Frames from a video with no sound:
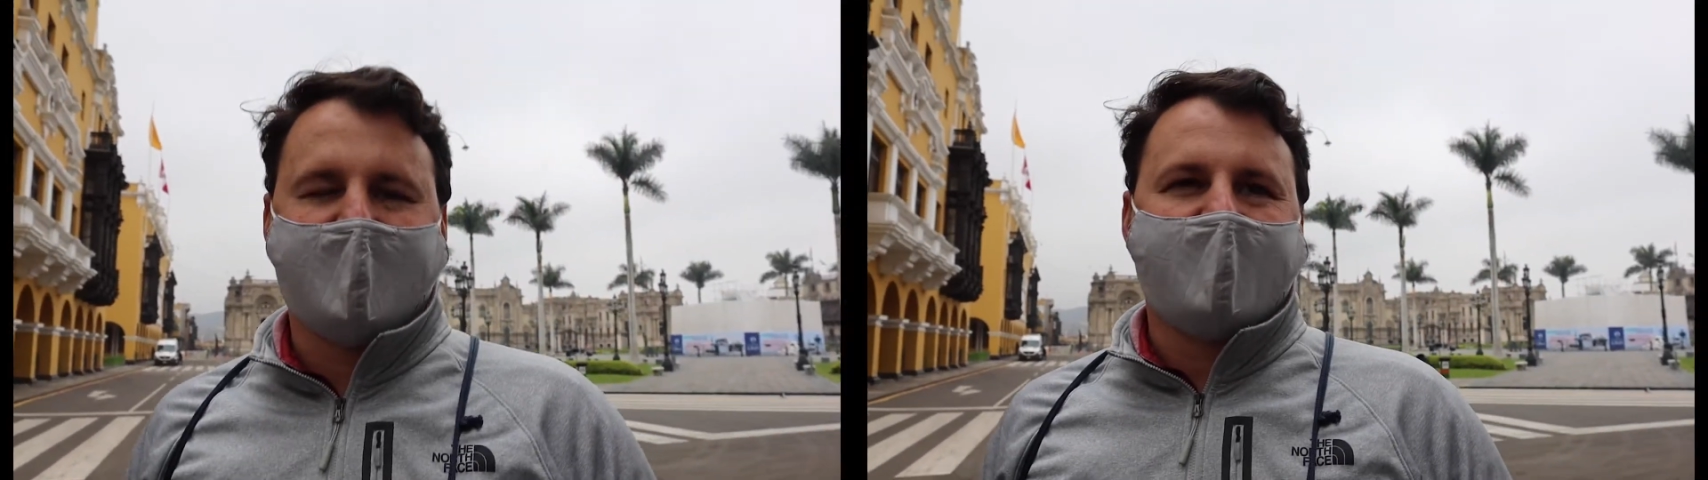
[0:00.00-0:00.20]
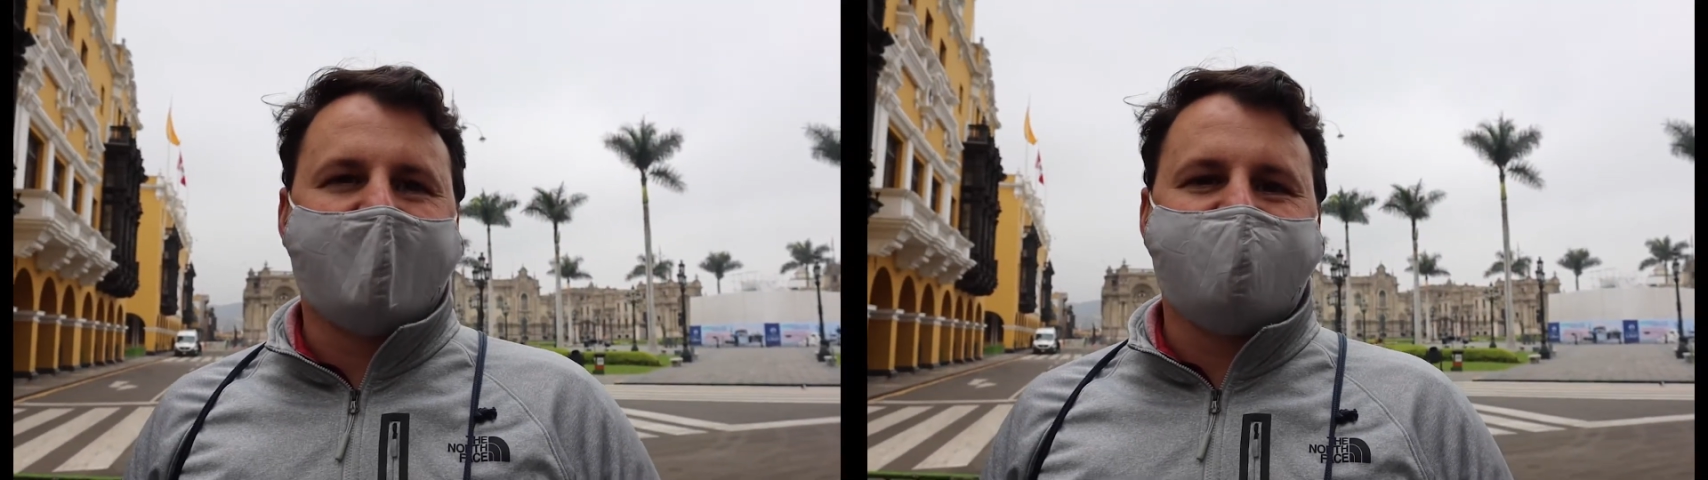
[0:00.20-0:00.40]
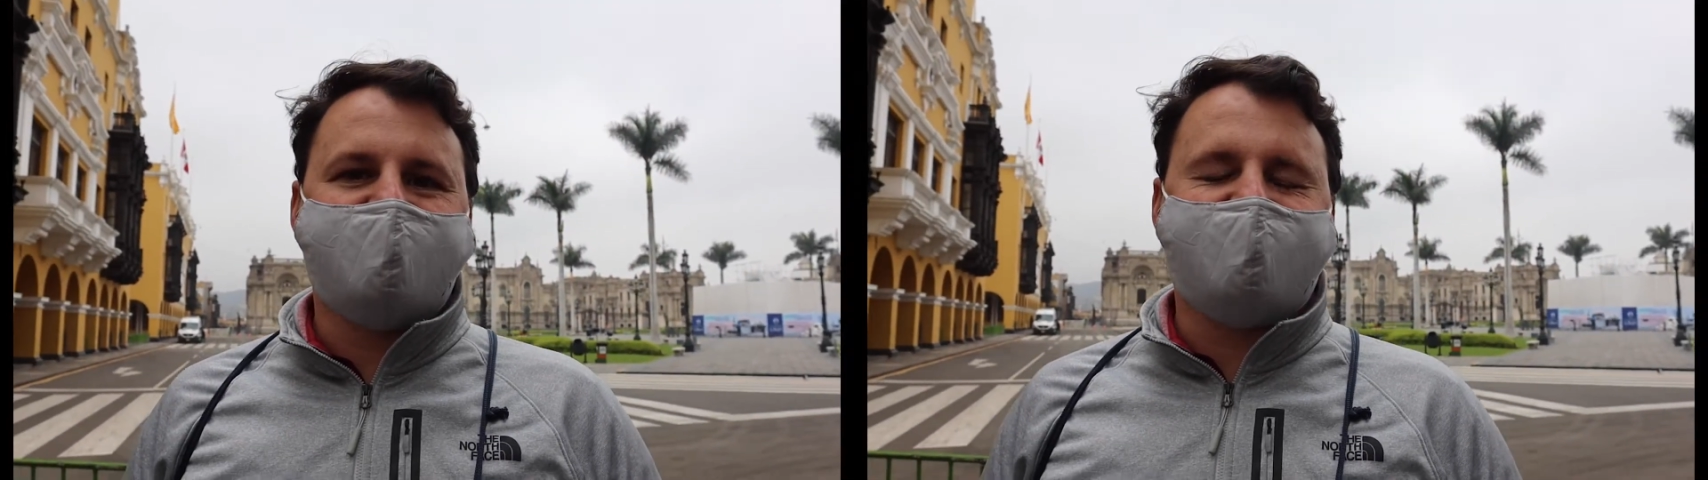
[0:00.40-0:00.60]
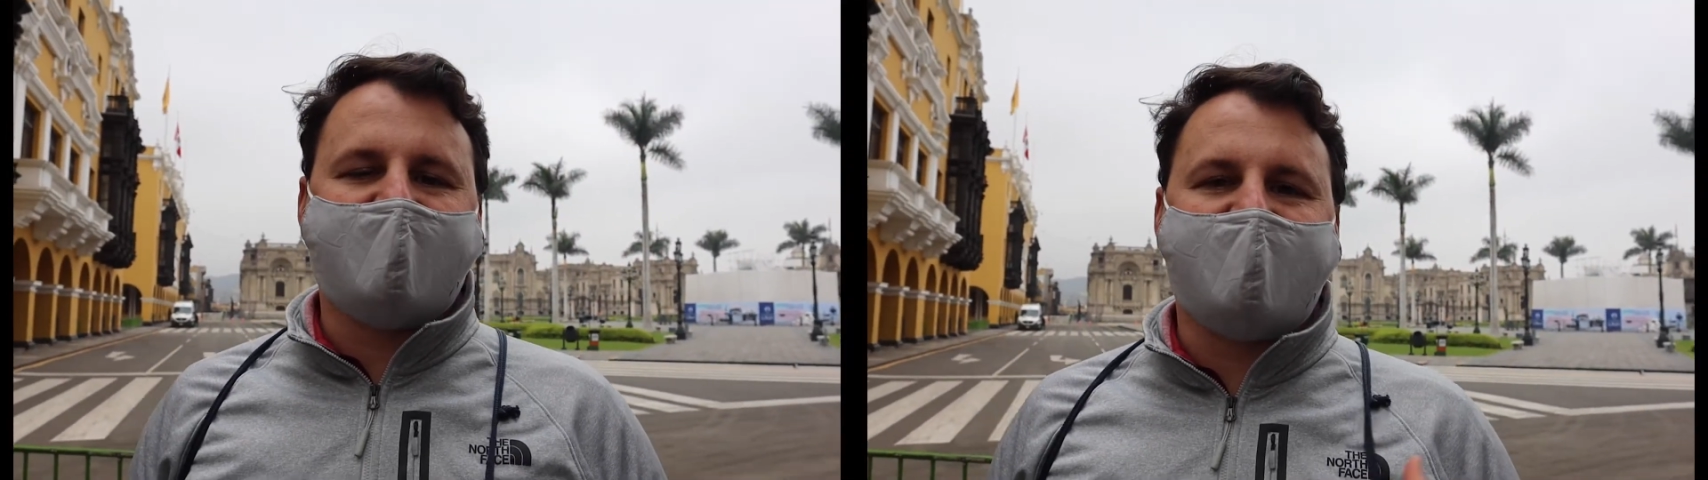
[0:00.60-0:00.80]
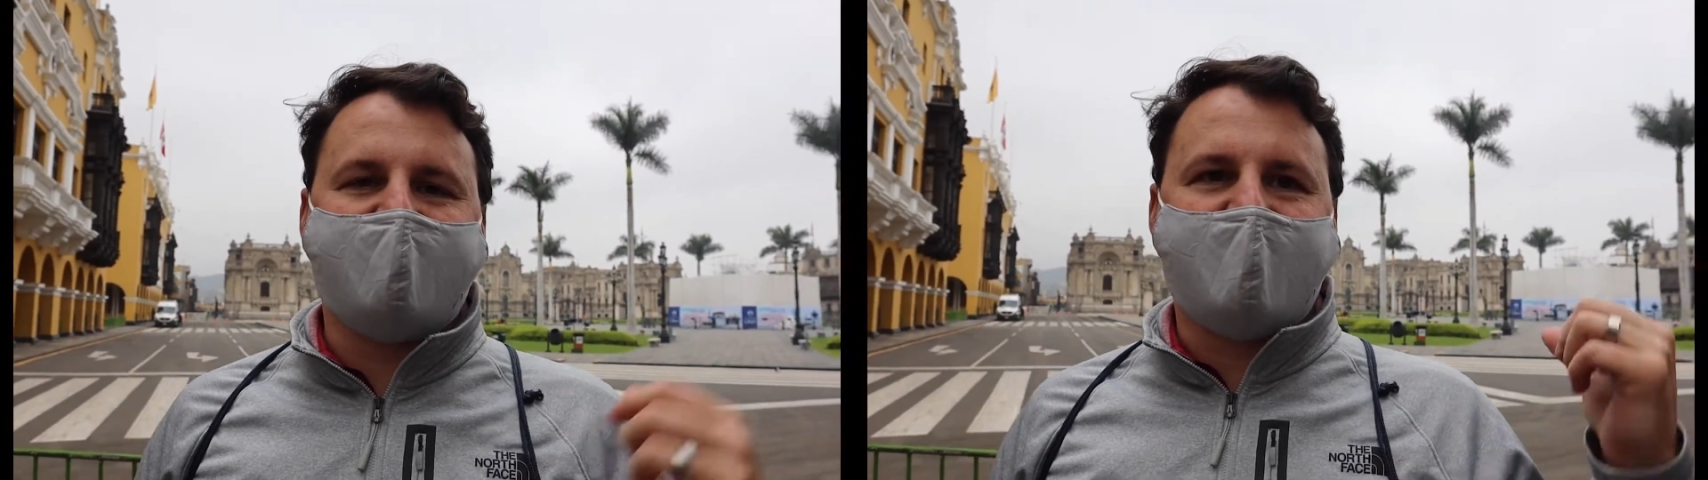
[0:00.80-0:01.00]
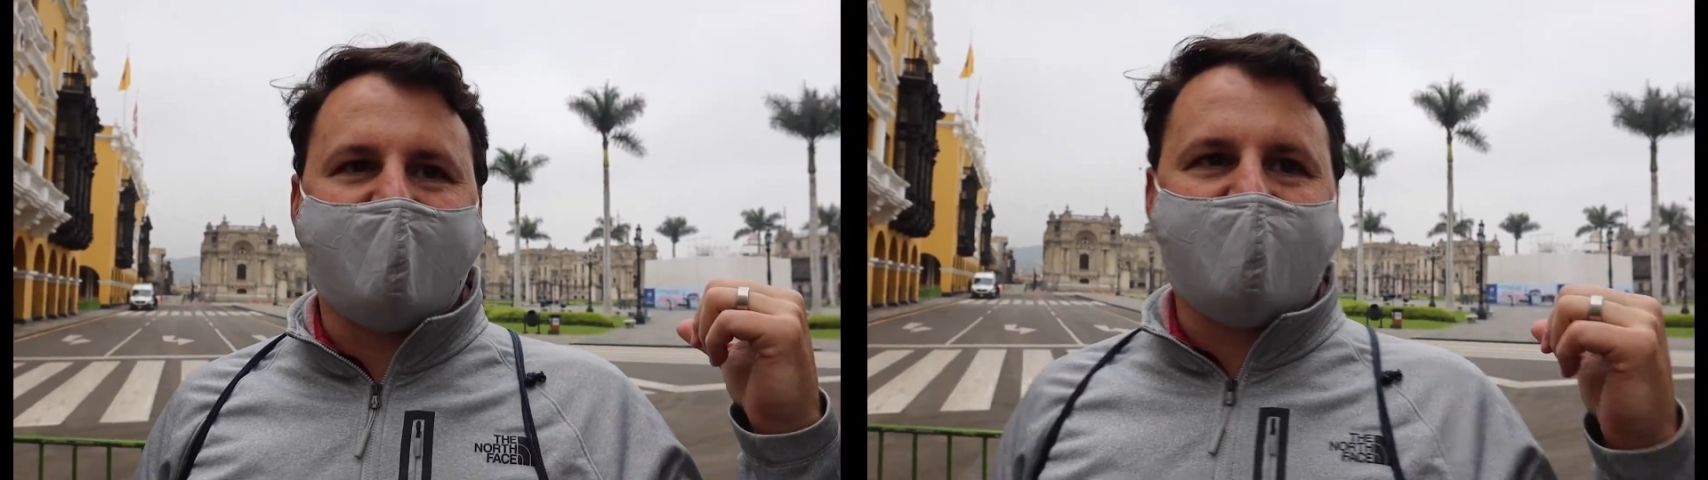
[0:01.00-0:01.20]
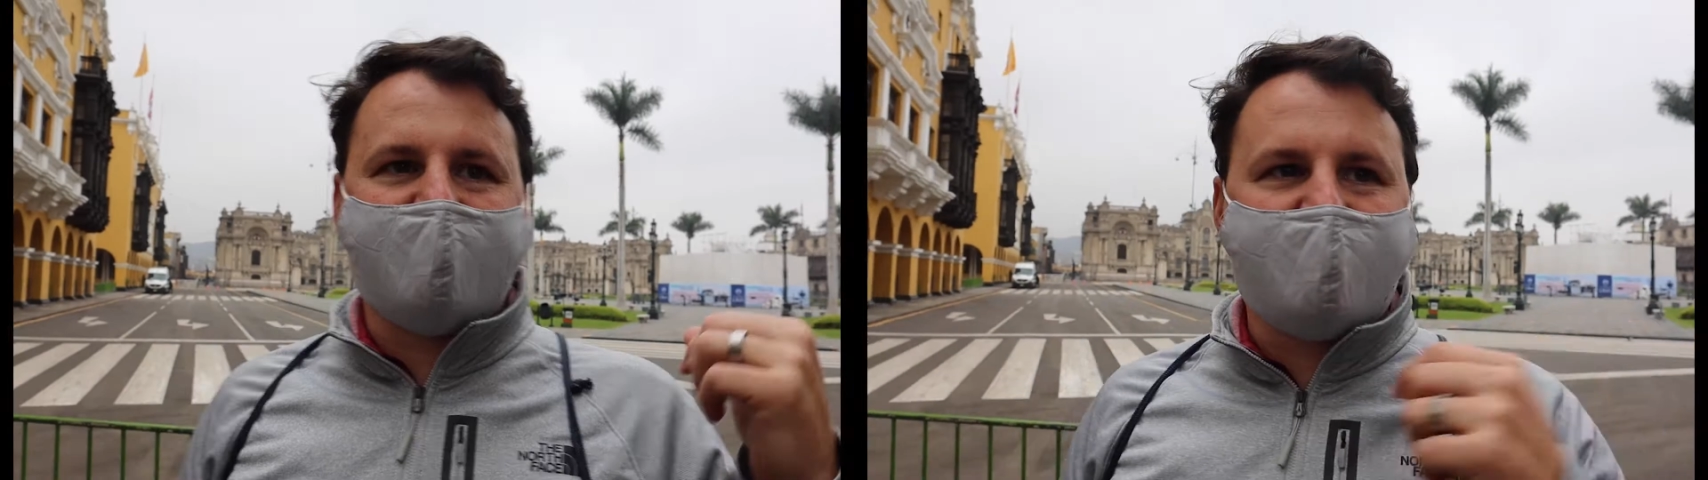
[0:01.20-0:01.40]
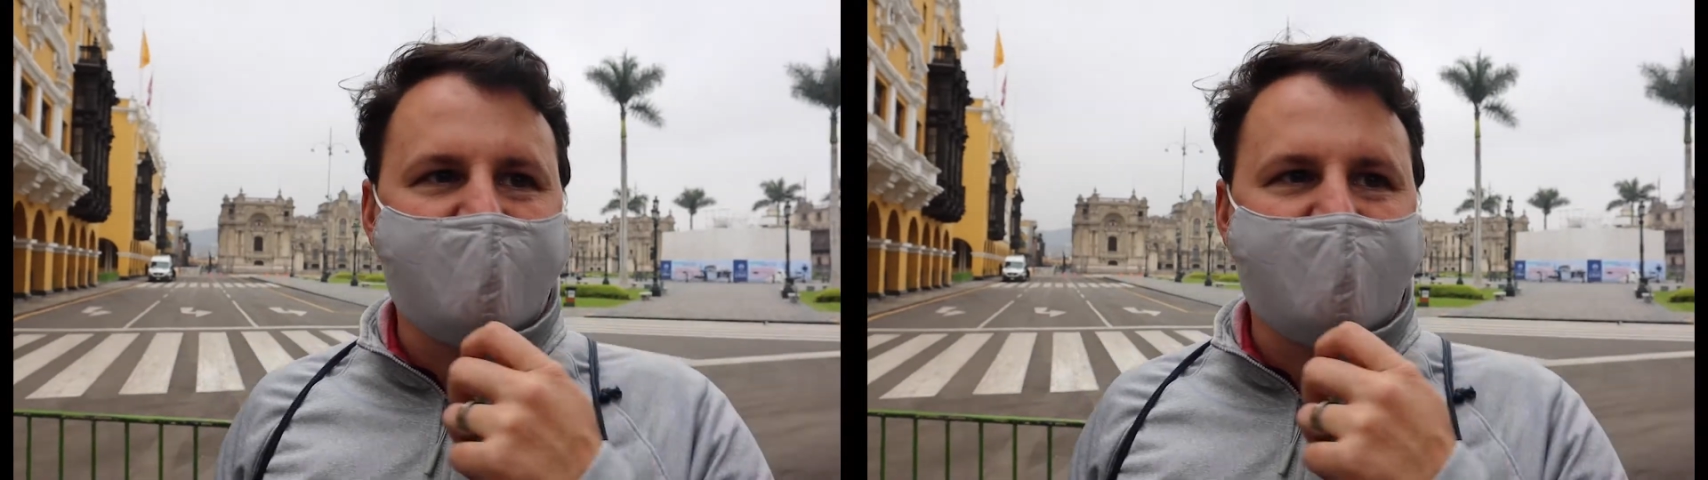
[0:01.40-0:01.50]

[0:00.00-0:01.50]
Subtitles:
We were just reading about